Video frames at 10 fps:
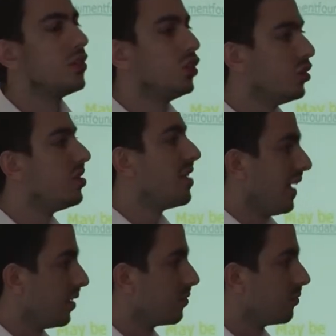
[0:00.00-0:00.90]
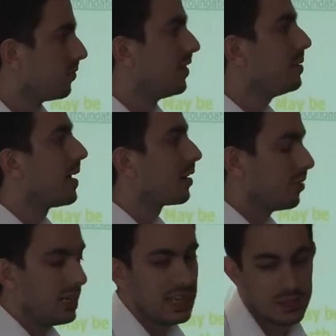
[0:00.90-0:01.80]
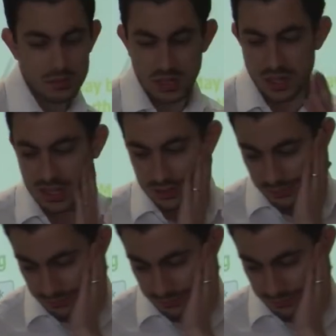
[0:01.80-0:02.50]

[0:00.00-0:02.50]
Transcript: a good thing. Feedback really helps learning.